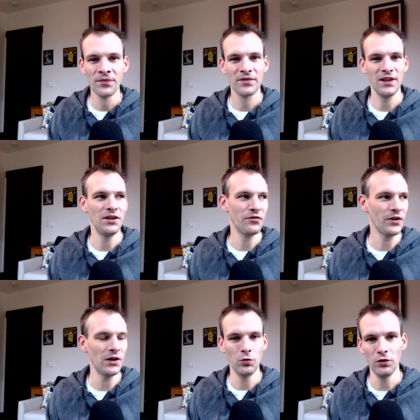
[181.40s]
they had to
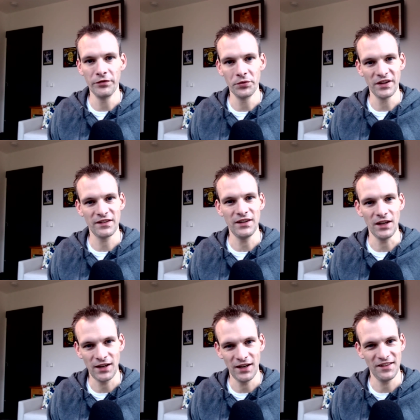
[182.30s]
fight wolves with a stick,
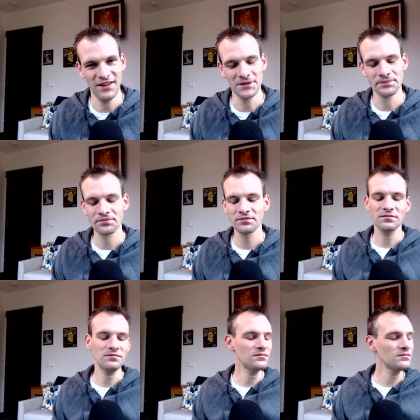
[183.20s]
kind of thing.
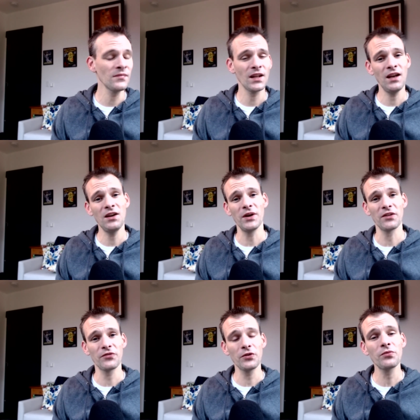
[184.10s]
Anyway, the
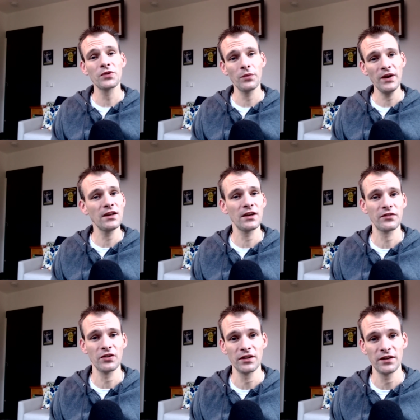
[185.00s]
first the way that I
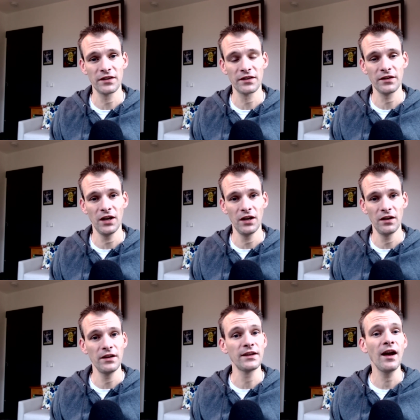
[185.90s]
started this uh,
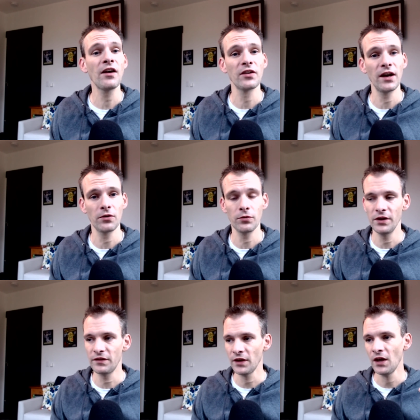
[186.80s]
encounter out
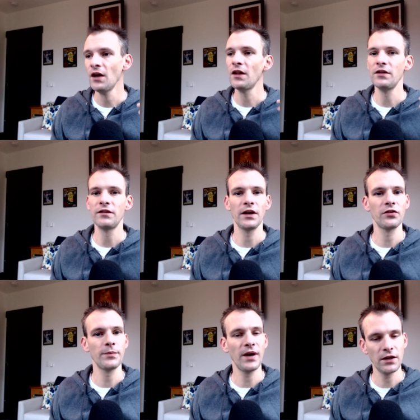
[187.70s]
was these guys are
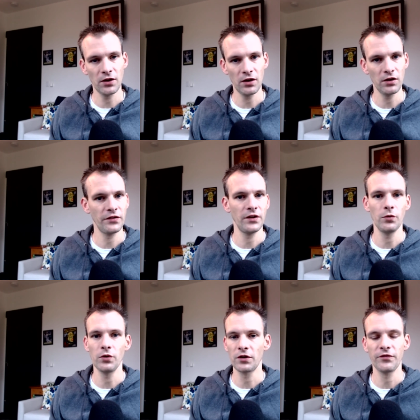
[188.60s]
bodyguards. They
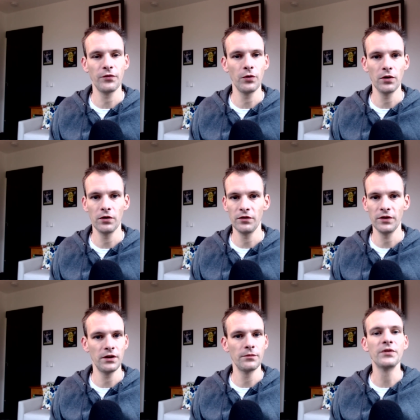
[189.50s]
work for
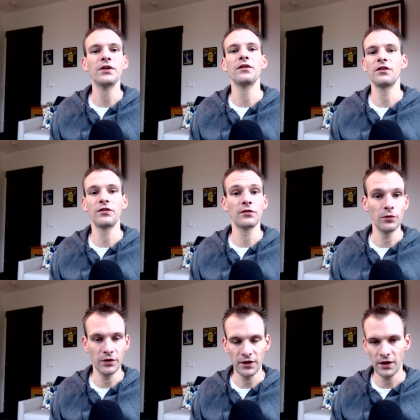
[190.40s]
the, the this
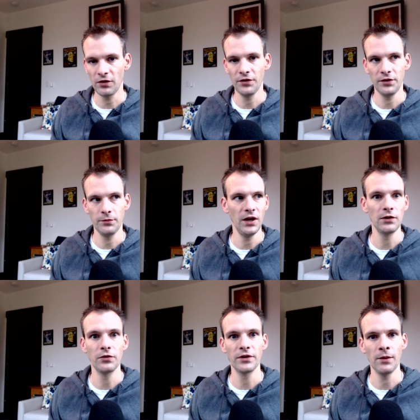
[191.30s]
lord. I called him uh,
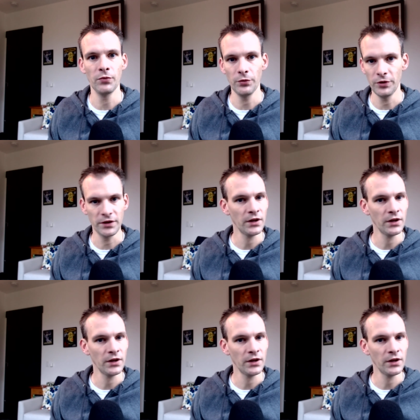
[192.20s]
Lord Emberwood.